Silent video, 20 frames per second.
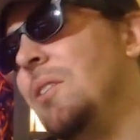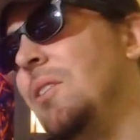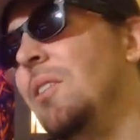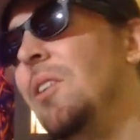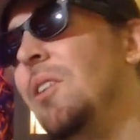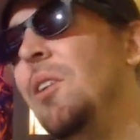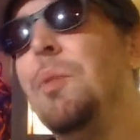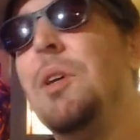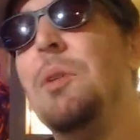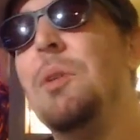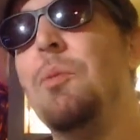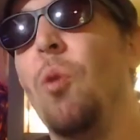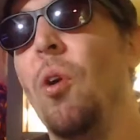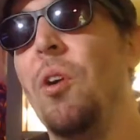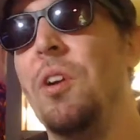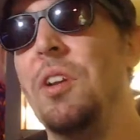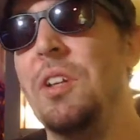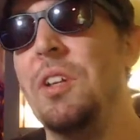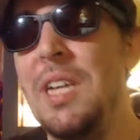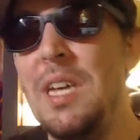a little bit
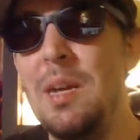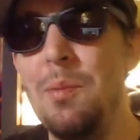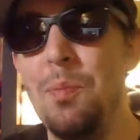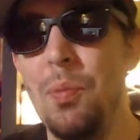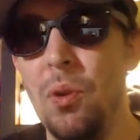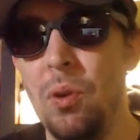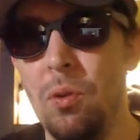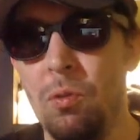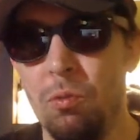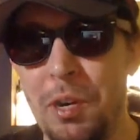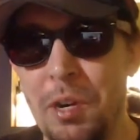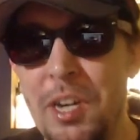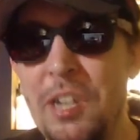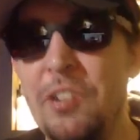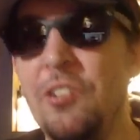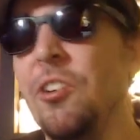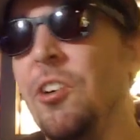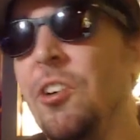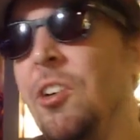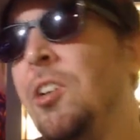more deeper,
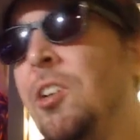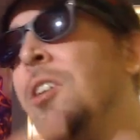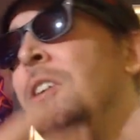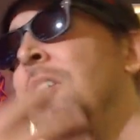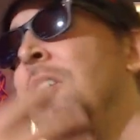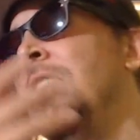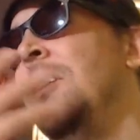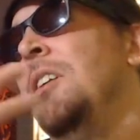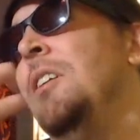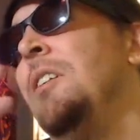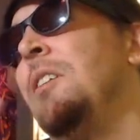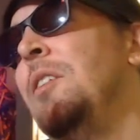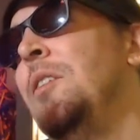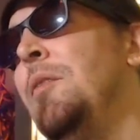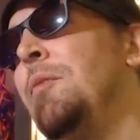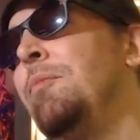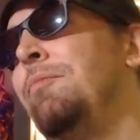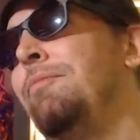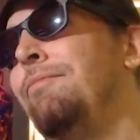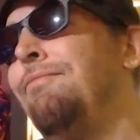richer,
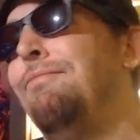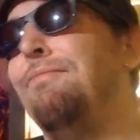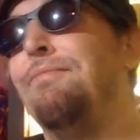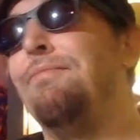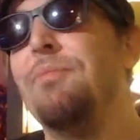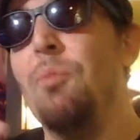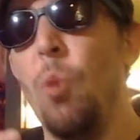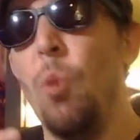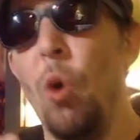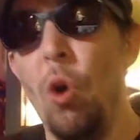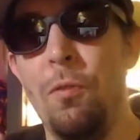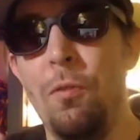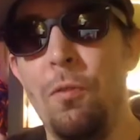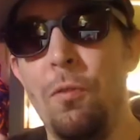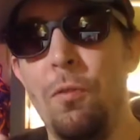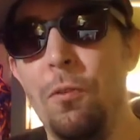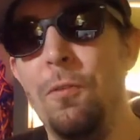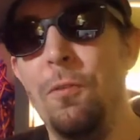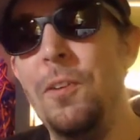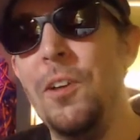more
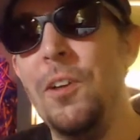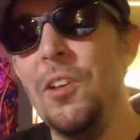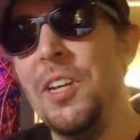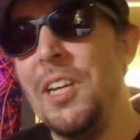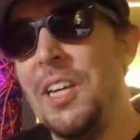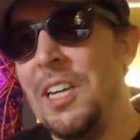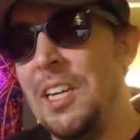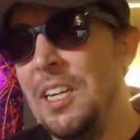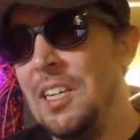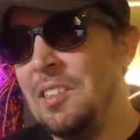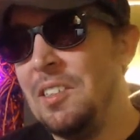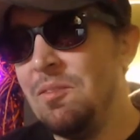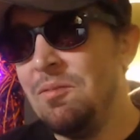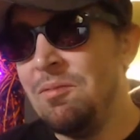fulfilling,